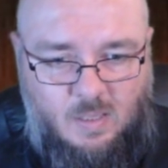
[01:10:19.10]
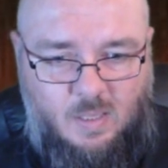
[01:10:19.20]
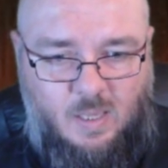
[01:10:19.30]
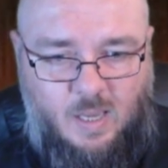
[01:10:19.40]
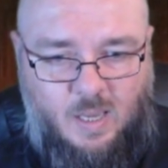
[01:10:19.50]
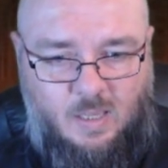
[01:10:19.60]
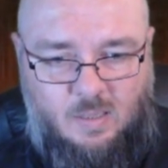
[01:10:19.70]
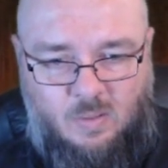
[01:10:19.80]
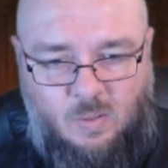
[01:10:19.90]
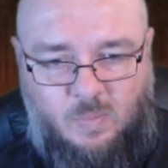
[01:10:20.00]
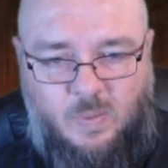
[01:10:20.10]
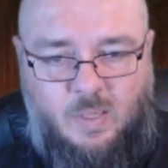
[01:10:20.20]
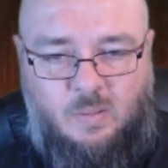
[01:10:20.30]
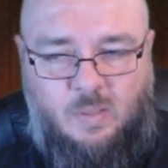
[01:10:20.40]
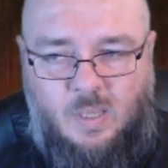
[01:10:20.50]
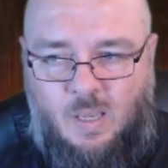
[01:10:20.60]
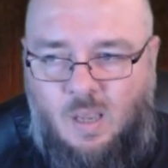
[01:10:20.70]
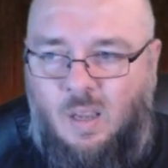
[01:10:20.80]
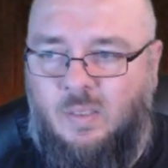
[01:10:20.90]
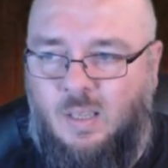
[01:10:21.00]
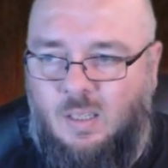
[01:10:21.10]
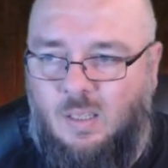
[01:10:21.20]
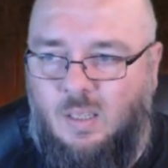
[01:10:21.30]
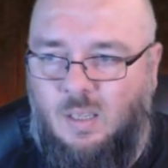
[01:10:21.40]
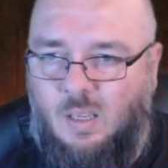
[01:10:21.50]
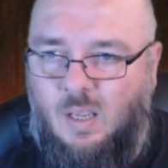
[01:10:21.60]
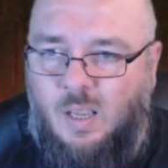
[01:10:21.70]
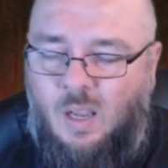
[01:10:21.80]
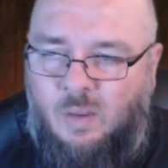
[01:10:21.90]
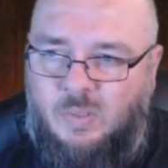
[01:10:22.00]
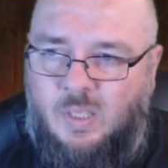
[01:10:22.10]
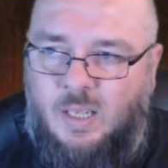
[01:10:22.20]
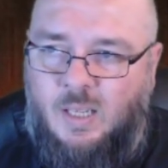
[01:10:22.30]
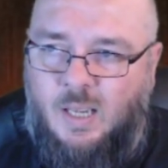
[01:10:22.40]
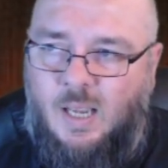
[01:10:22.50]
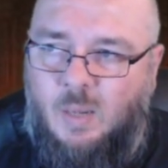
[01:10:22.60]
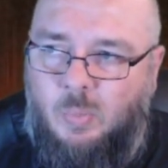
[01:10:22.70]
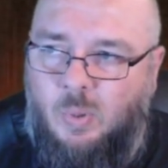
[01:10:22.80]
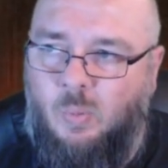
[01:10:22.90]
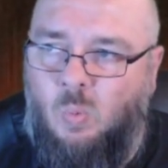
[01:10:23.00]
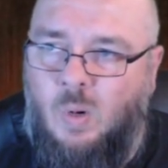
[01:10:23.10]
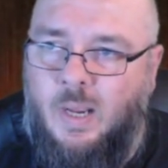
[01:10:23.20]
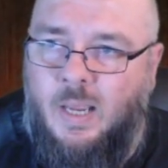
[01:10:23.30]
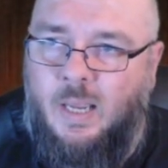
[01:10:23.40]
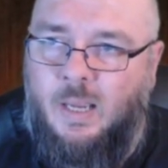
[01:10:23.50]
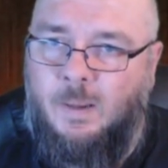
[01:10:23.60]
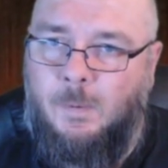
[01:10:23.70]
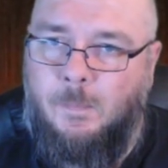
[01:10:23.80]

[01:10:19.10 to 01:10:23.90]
yeah, it's not feasible. Yeah, I think I've seen it happen where